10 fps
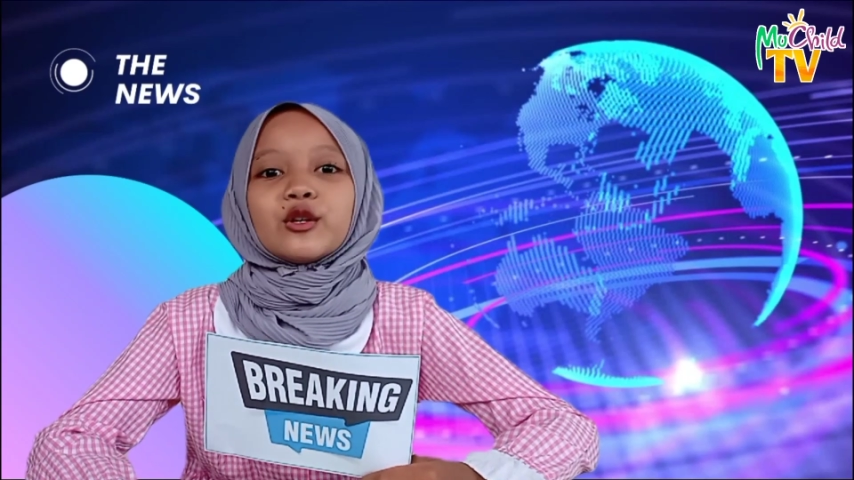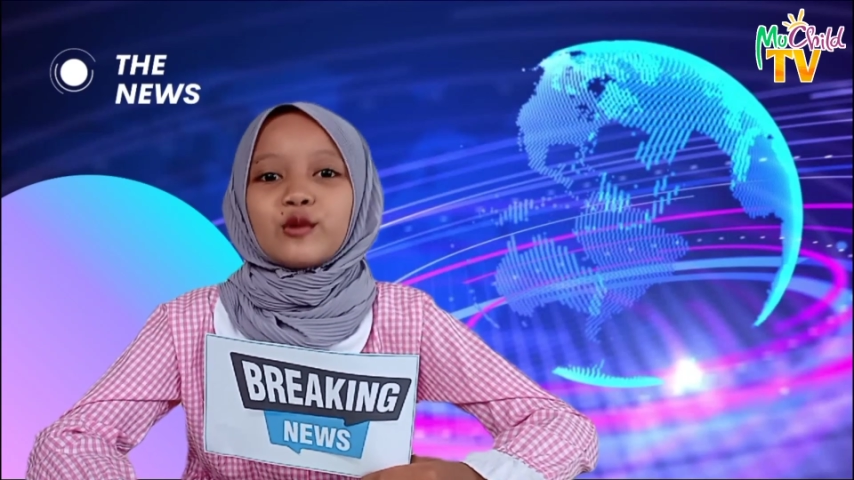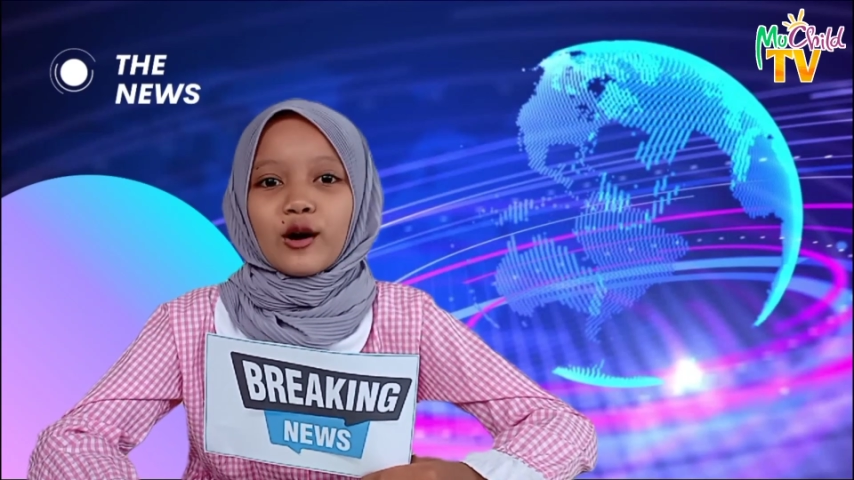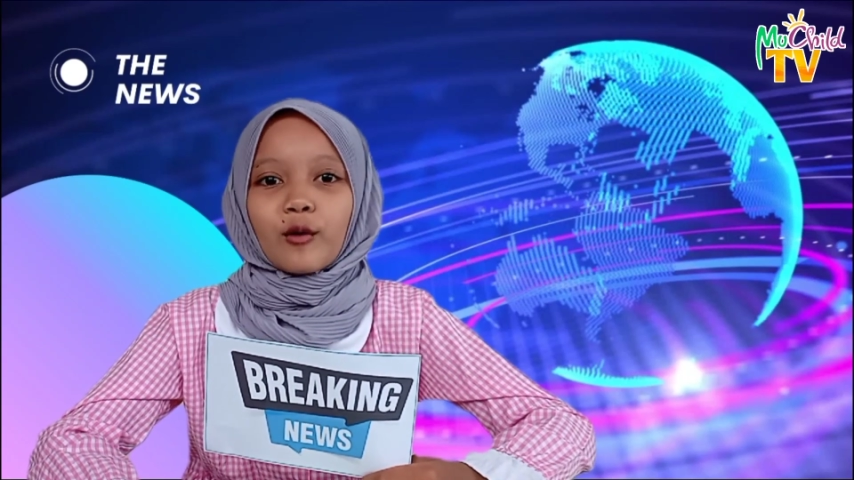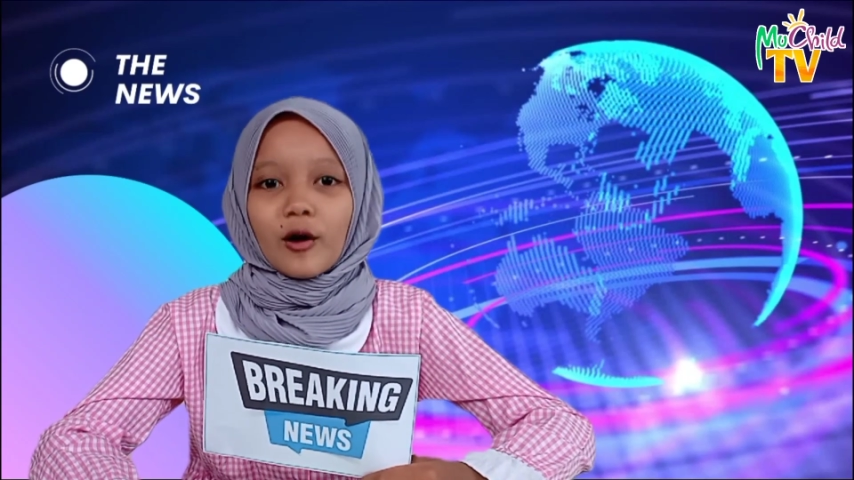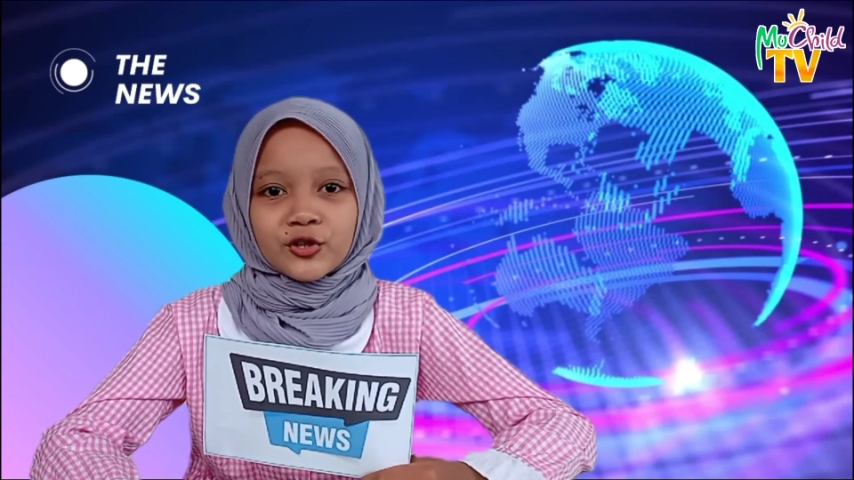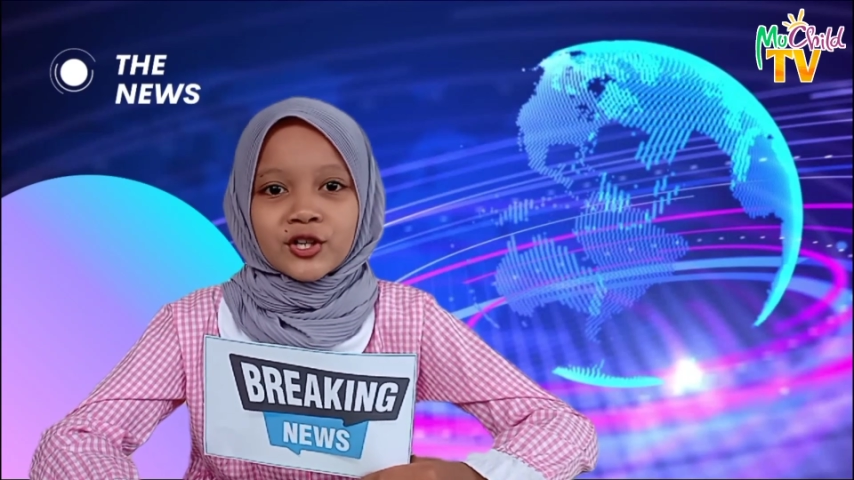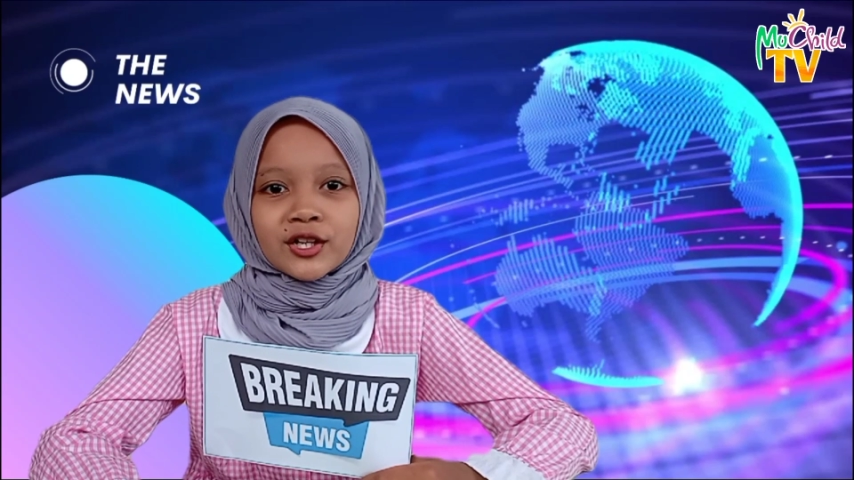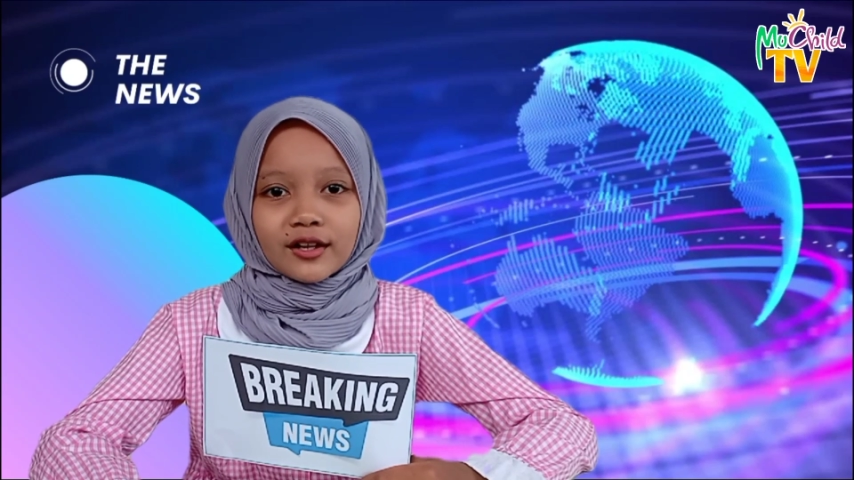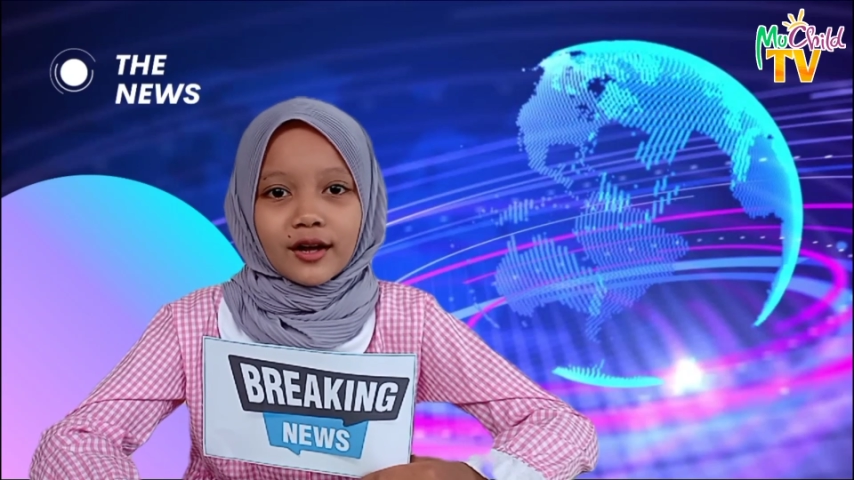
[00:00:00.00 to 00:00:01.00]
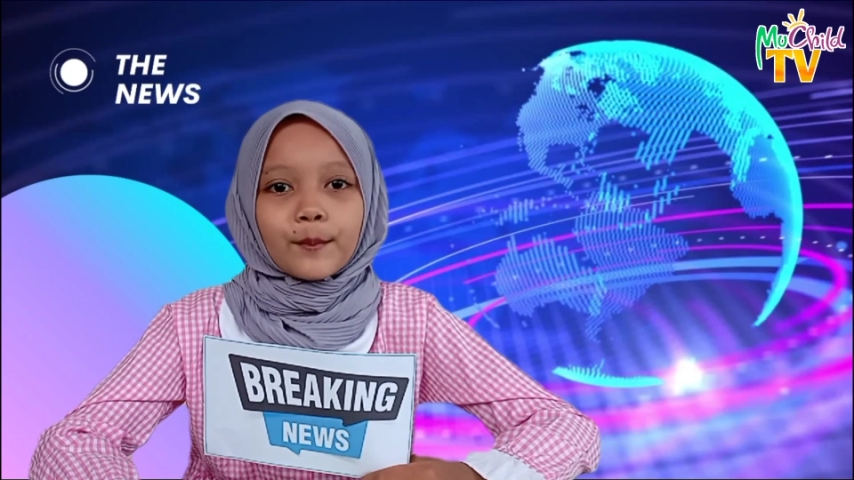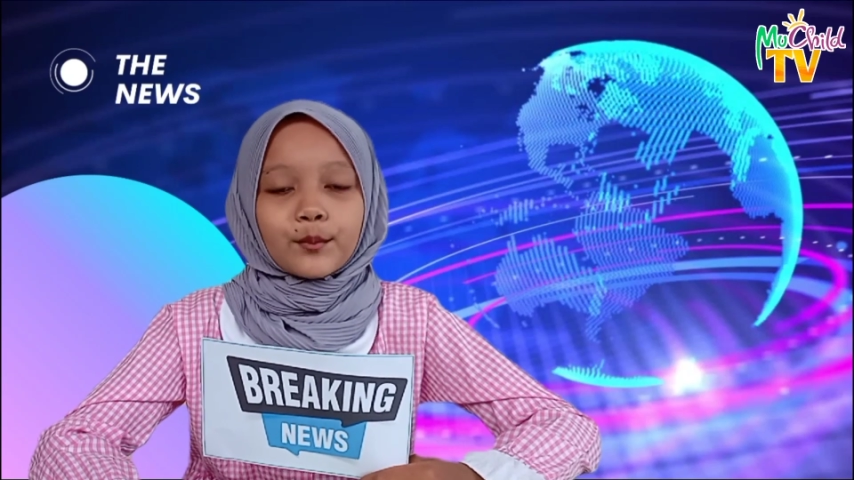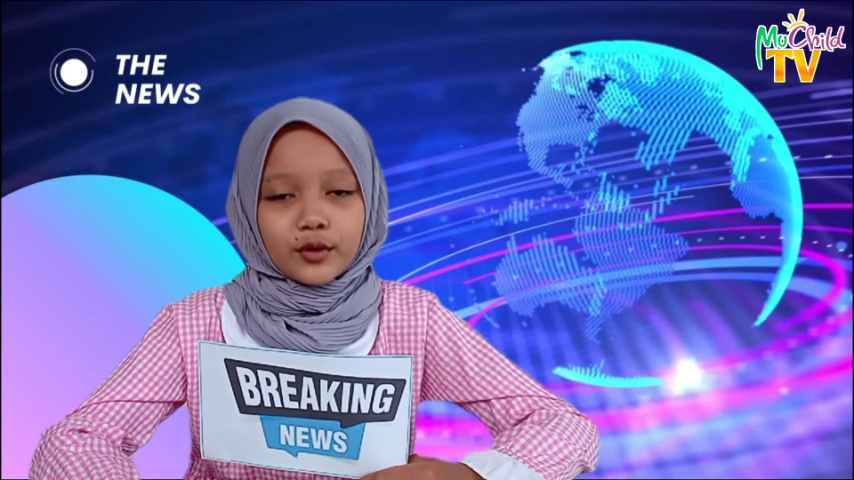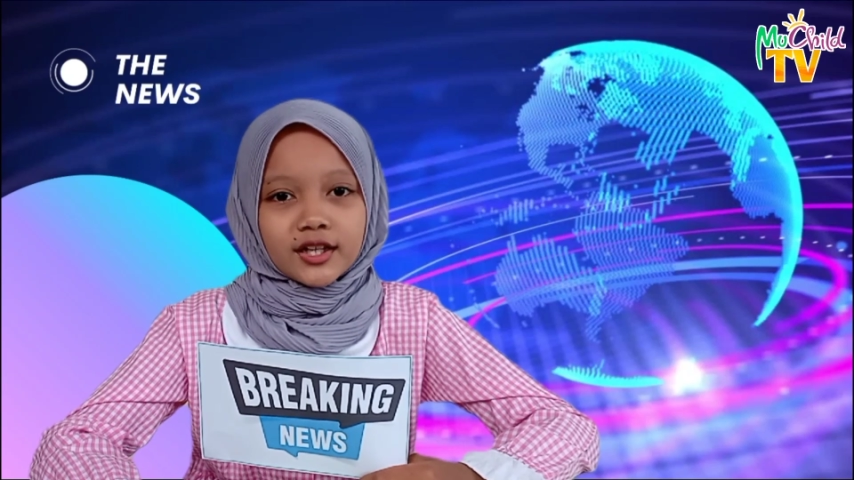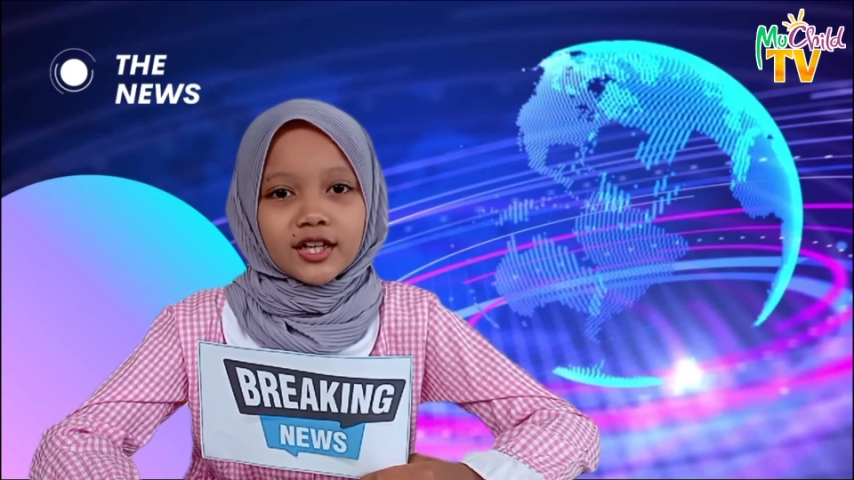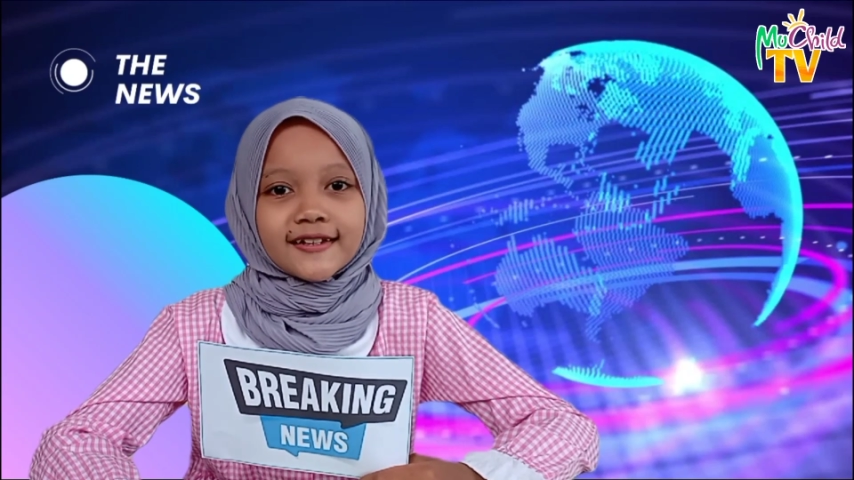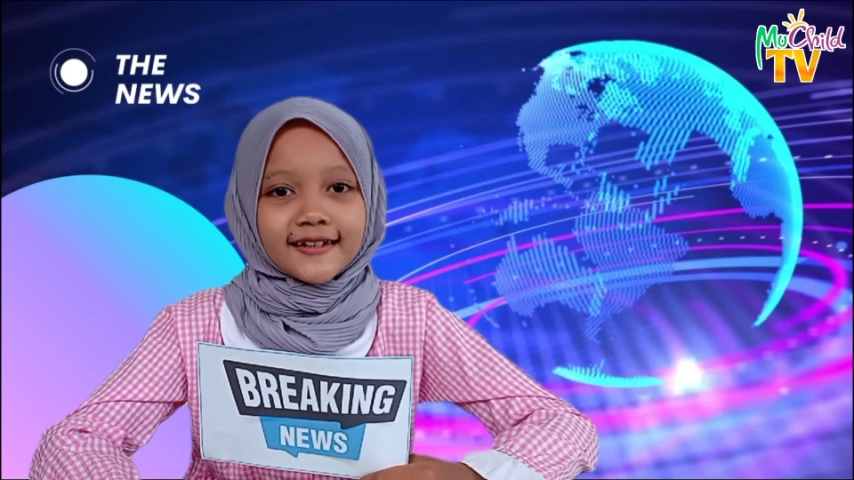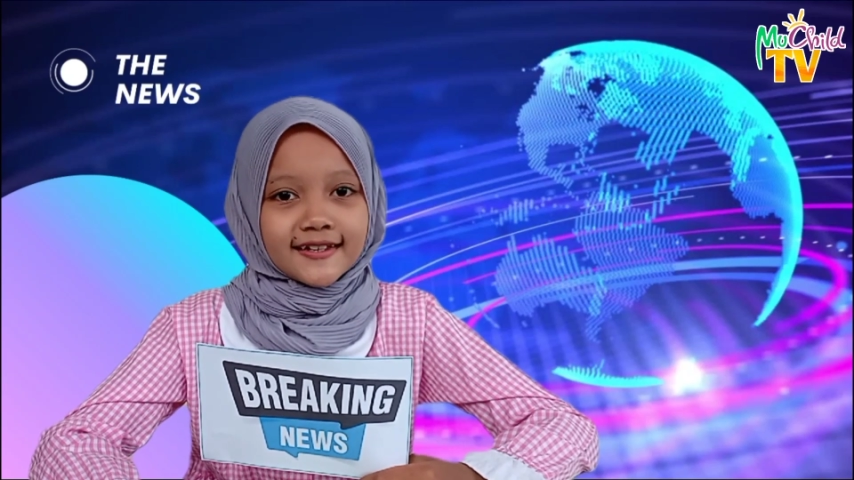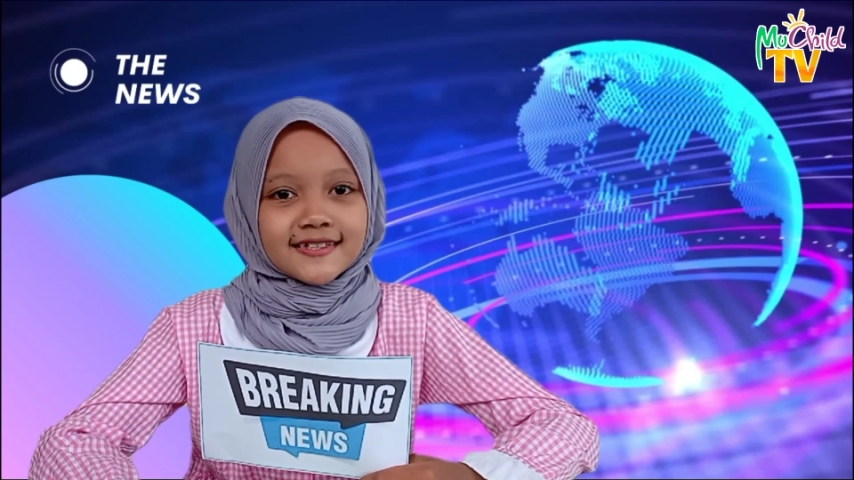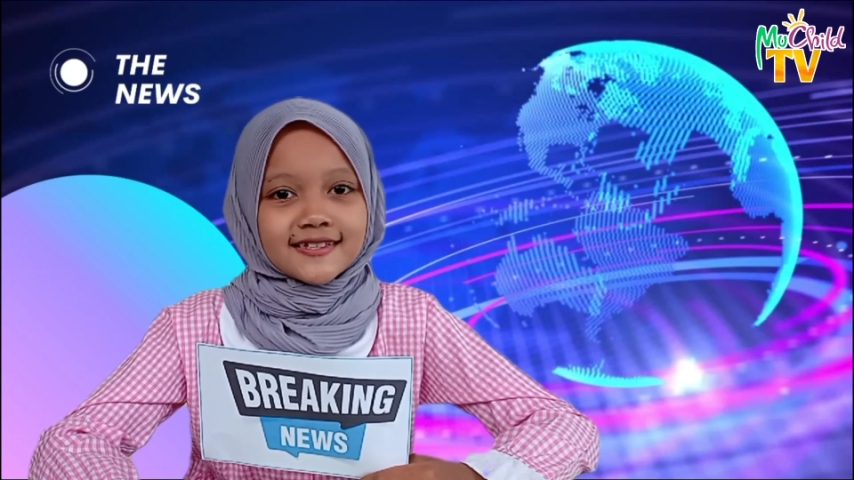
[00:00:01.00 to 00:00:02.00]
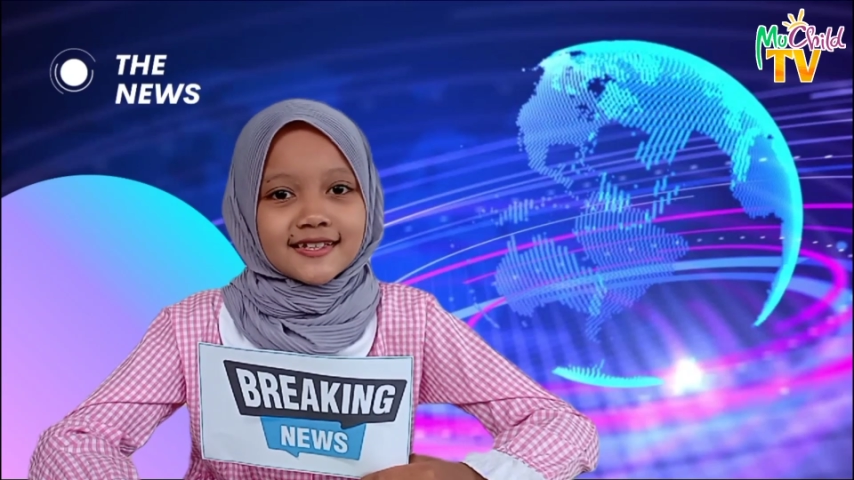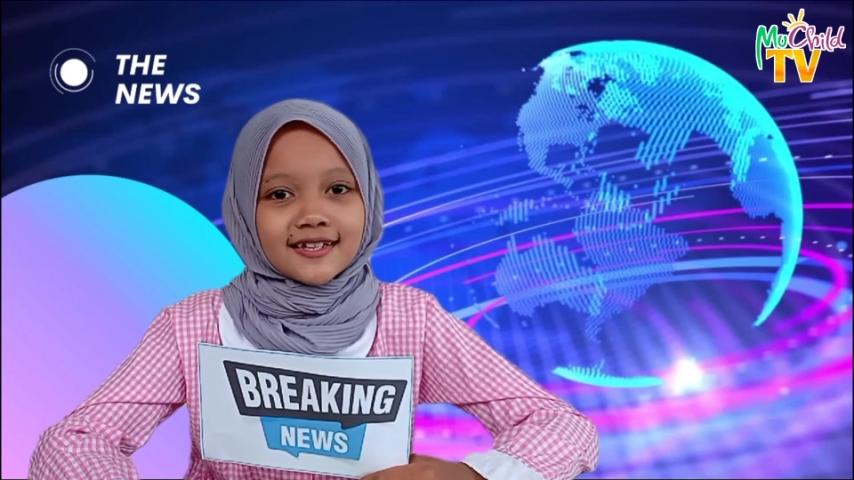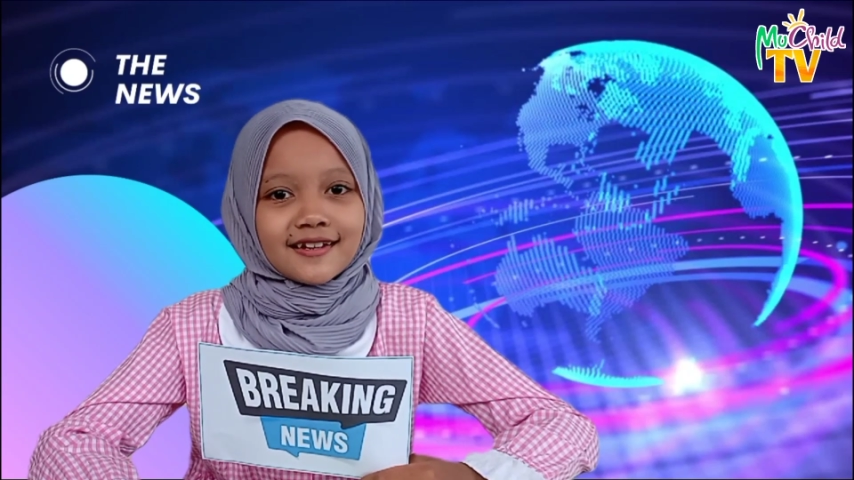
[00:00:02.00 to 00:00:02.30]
You are watching Breaking News.